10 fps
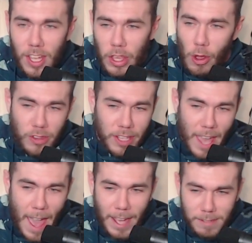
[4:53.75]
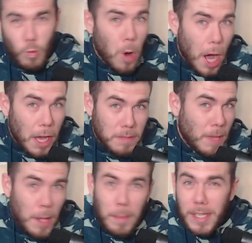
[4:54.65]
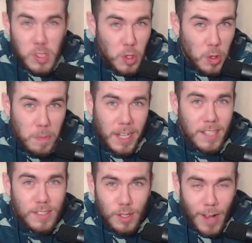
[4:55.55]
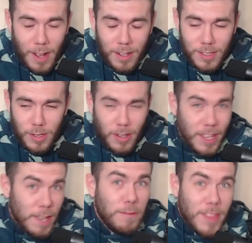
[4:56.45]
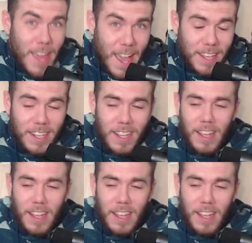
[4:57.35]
he only had 1, maybe 2 minutes of ground control, if that.